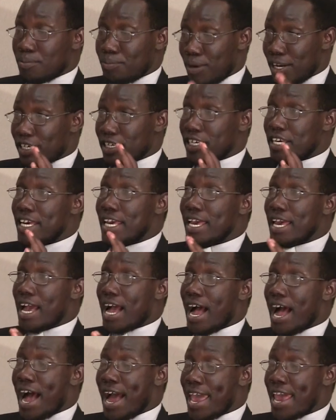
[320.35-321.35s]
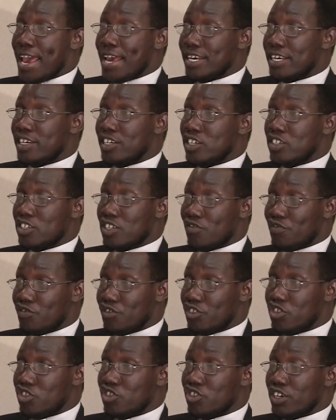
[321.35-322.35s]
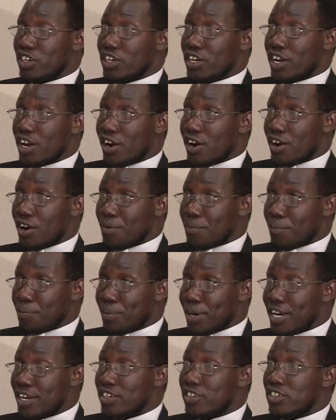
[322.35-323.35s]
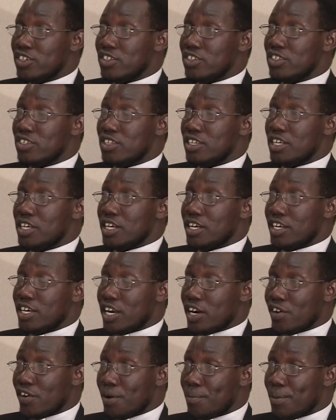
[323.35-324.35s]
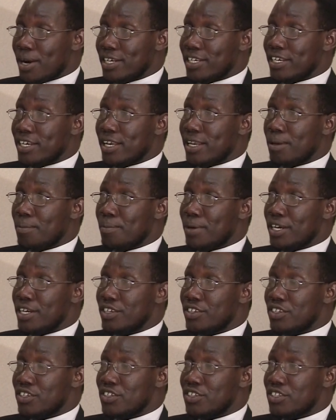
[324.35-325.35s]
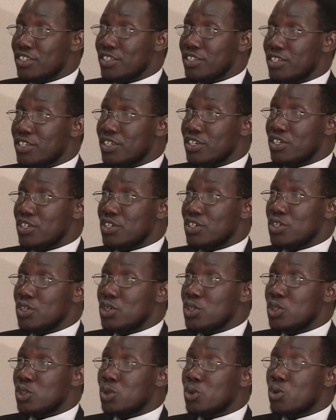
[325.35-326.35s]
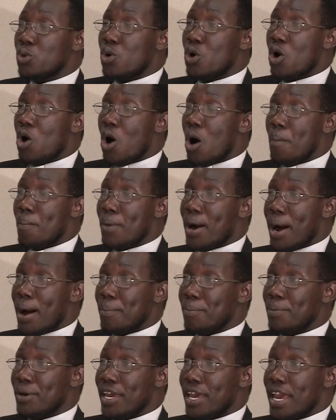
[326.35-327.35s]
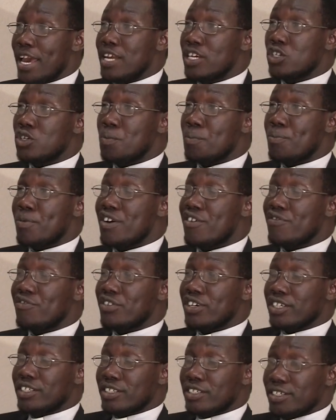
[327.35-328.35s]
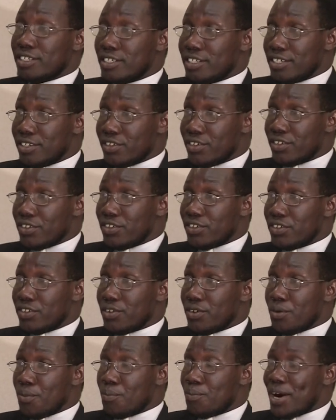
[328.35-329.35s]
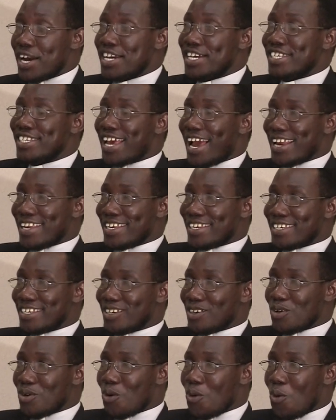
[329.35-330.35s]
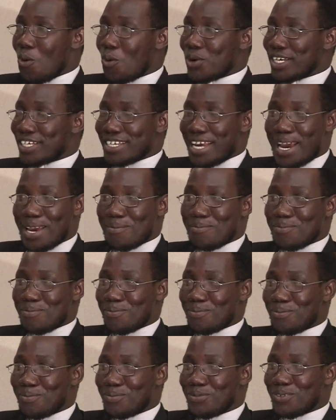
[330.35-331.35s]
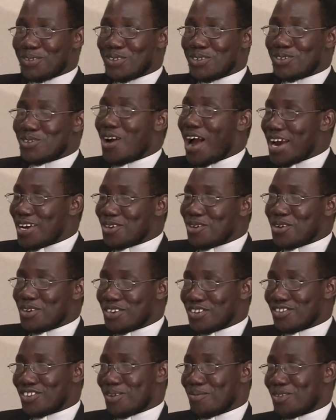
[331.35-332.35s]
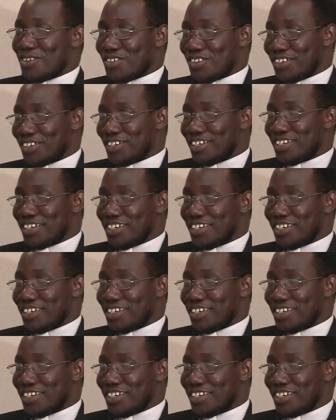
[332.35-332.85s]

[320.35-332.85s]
but I had the sufficient basis, the grammatical basis to cope up and to perfect my Italian with the time. So I joined the seminary.